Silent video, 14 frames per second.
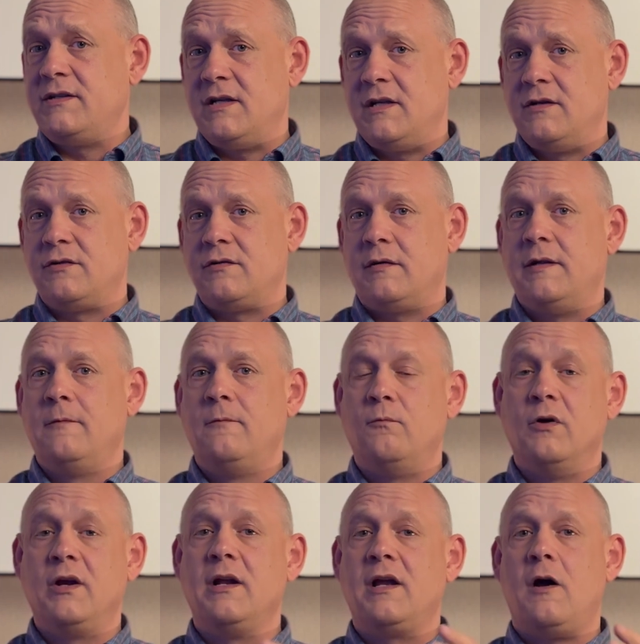industry, we're
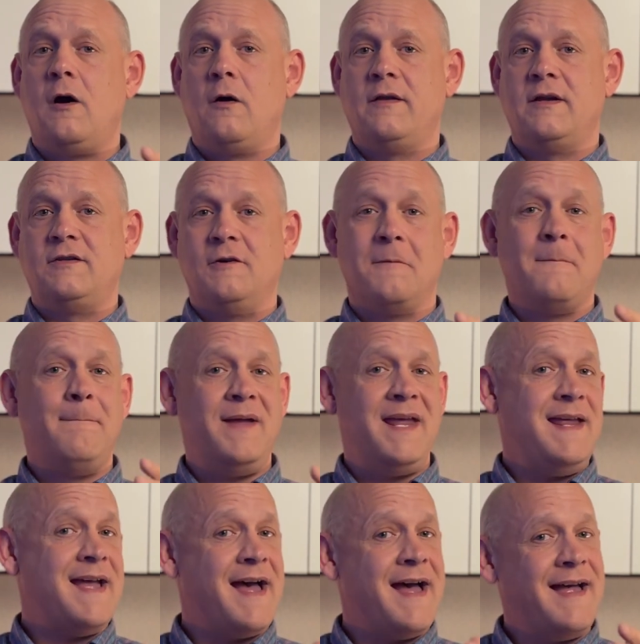going to call this your
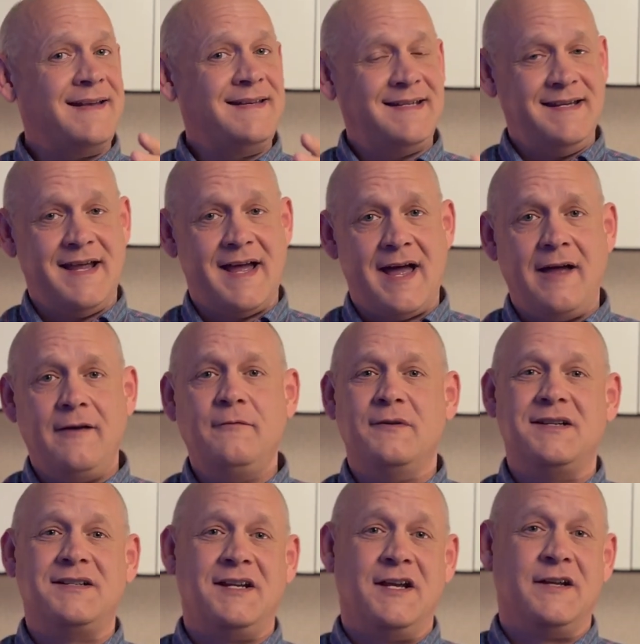PITI, which
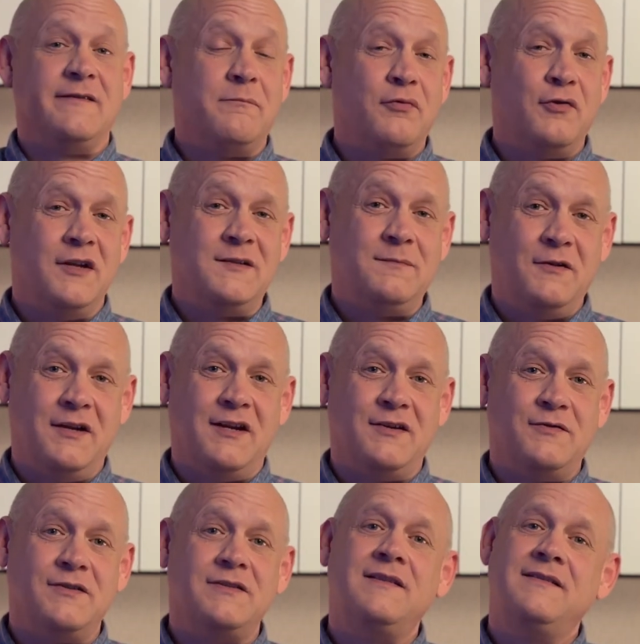stands for principal and
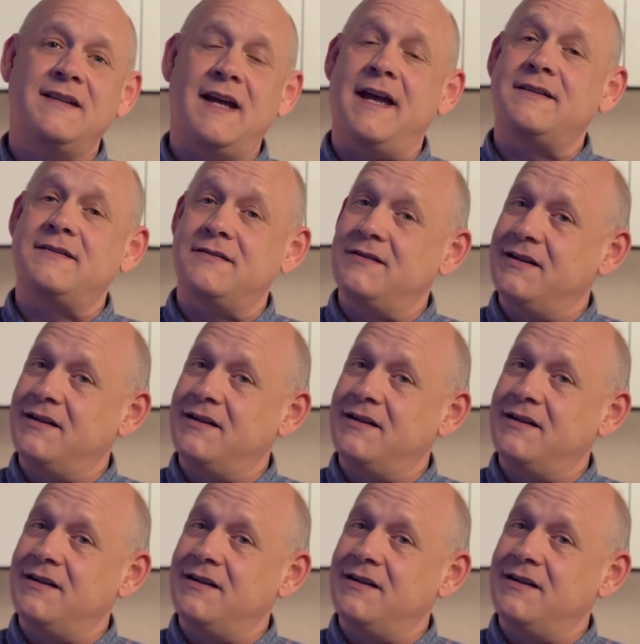interest, taxes, and